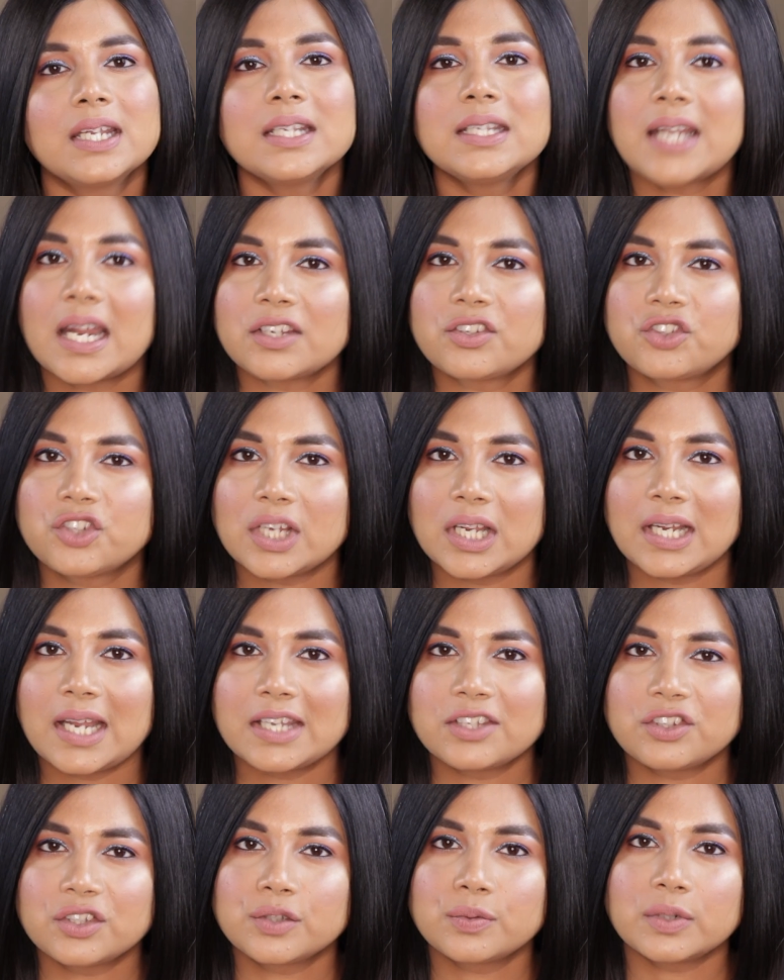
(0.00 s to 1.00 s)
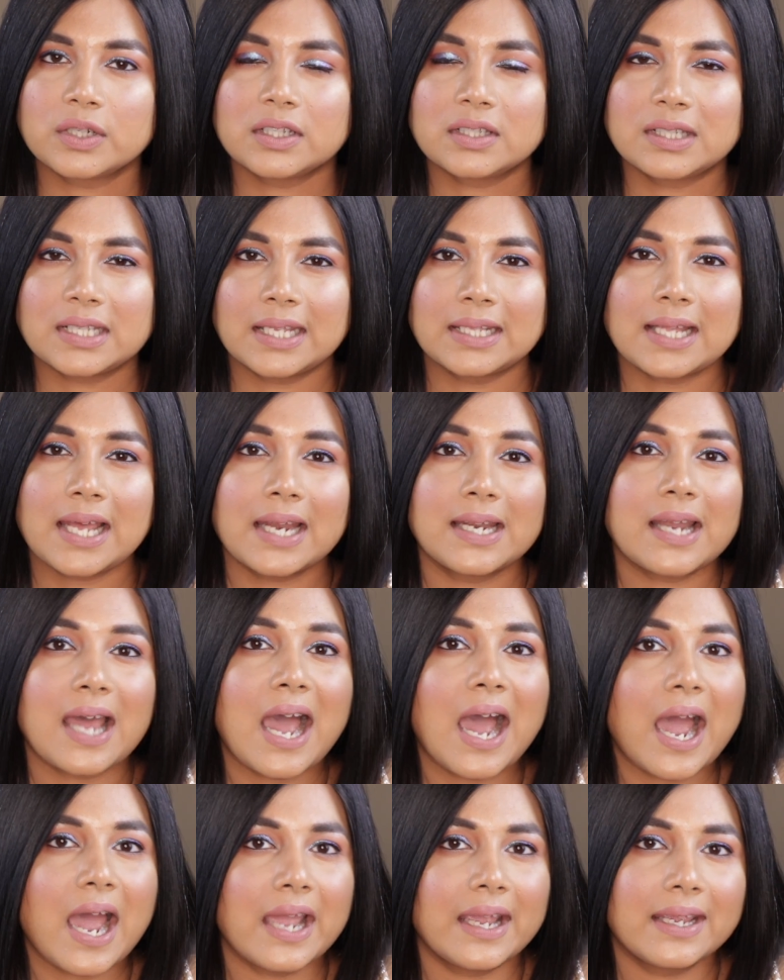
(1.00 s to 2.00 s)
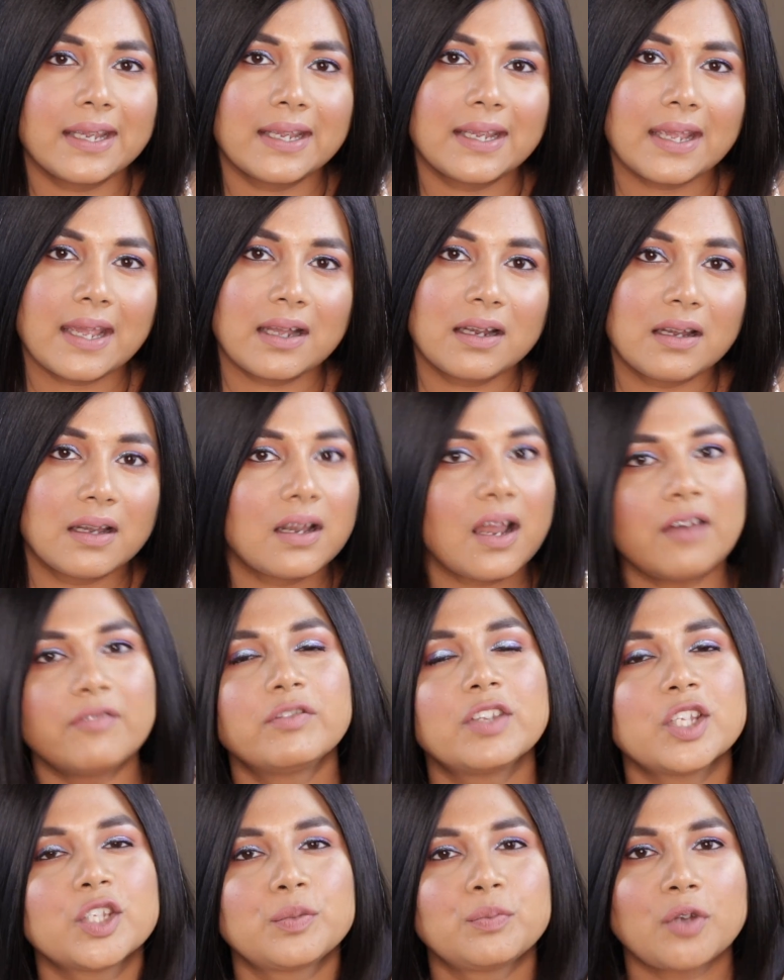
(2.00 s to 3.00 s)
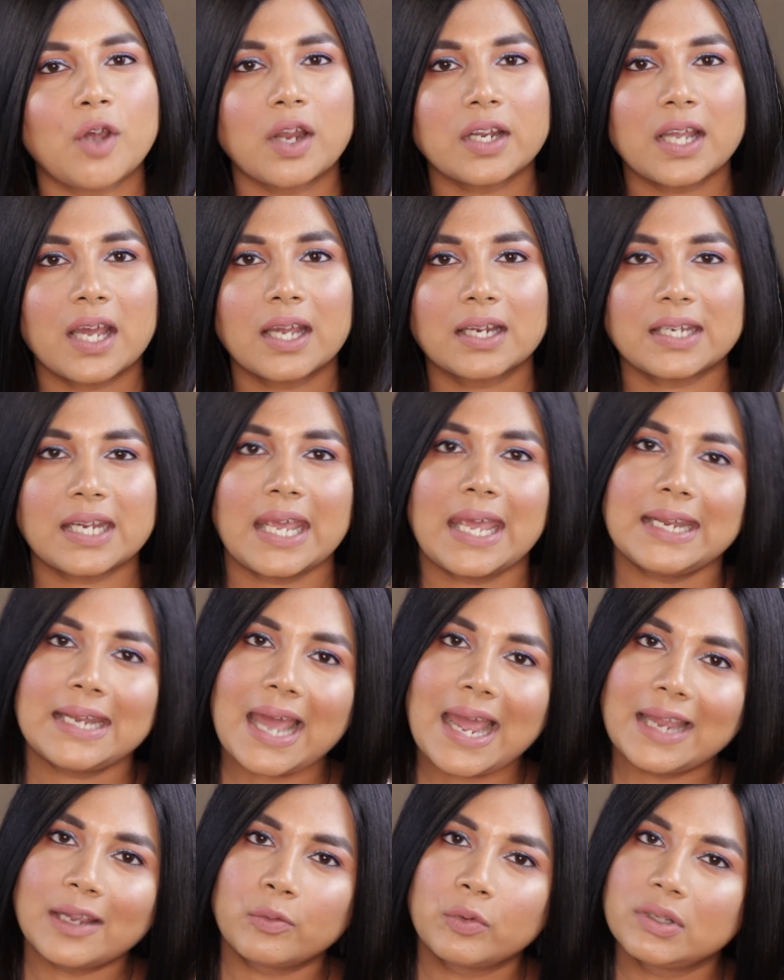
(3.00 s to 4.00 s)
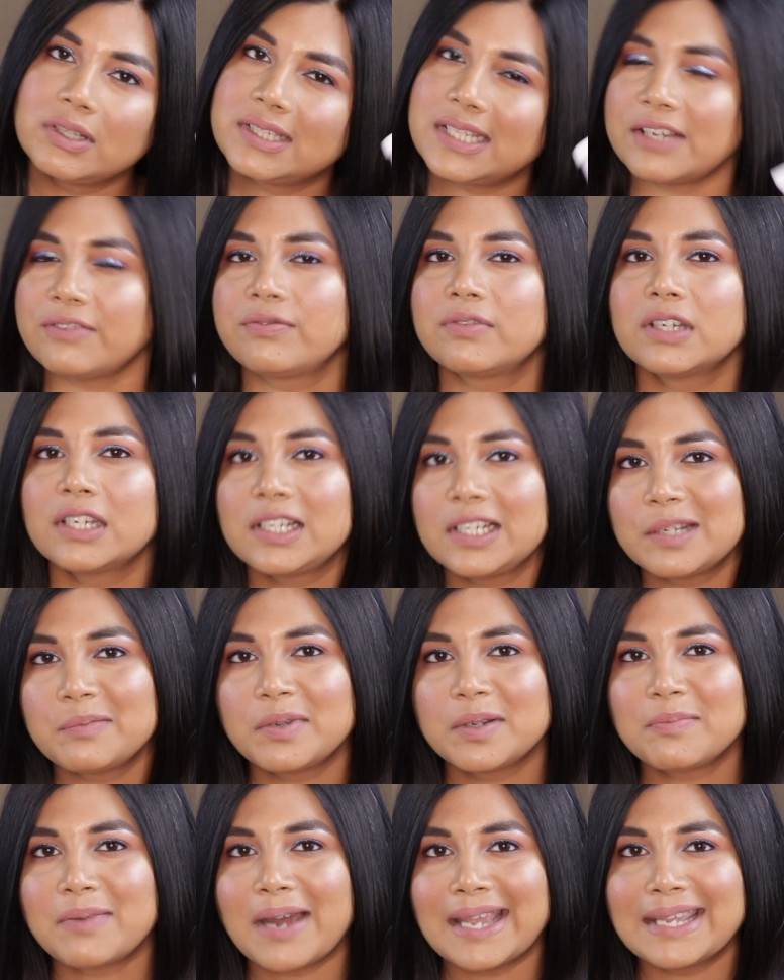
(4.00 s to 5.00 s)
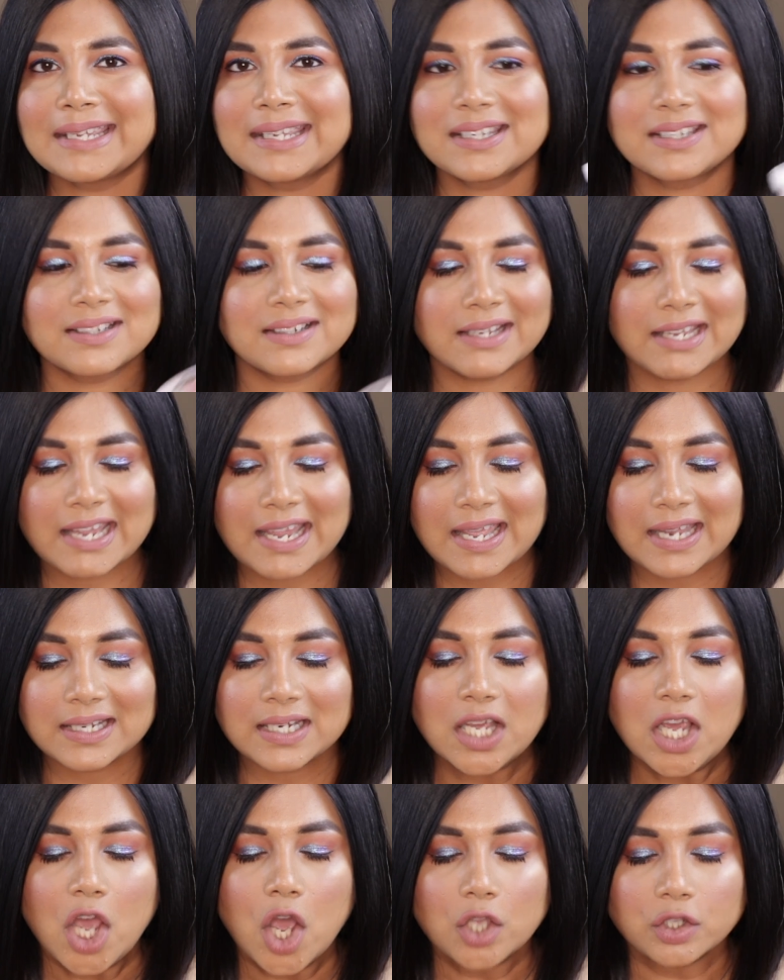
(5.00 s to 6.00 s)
a nutshell, I just want to say that I love this product and I will definitely be buying it again.